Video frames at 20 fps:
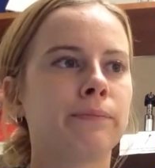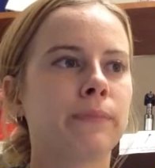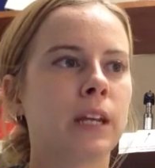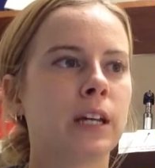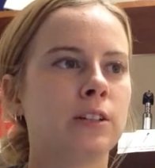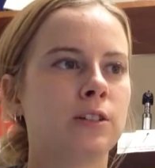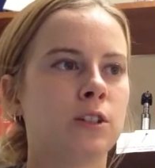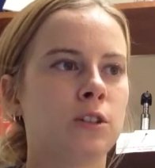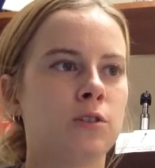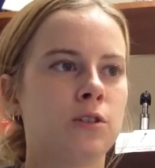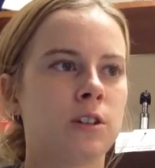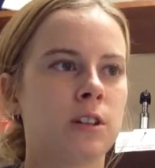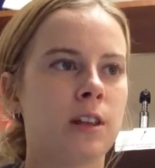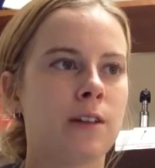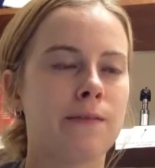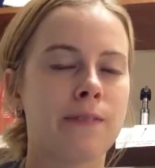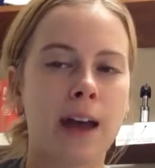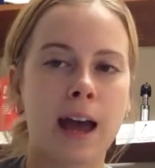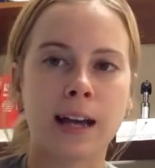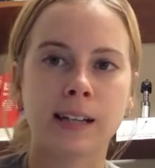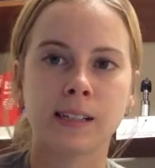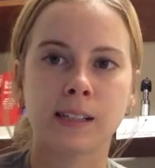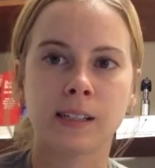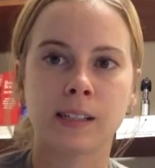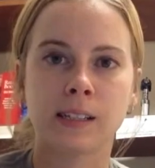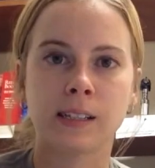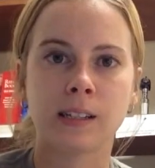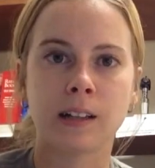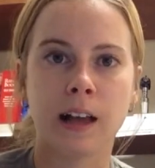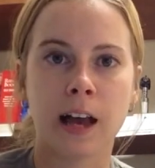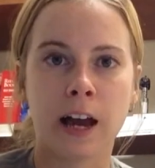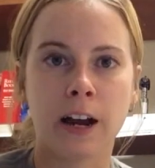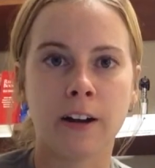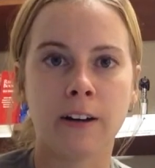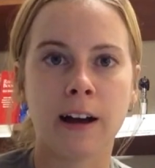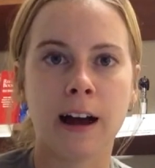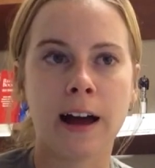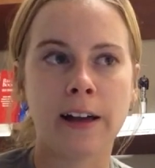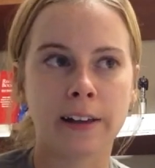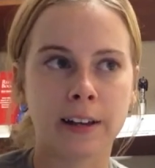is usually the vastus
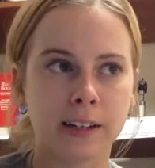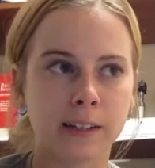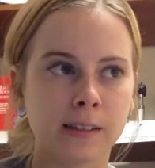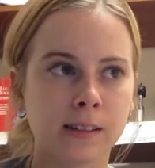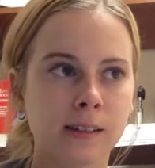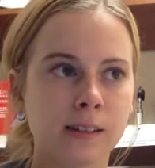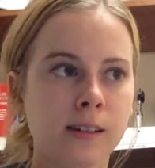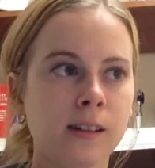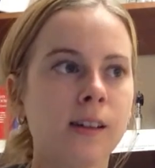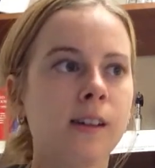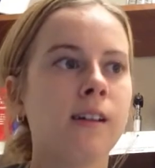lateralis.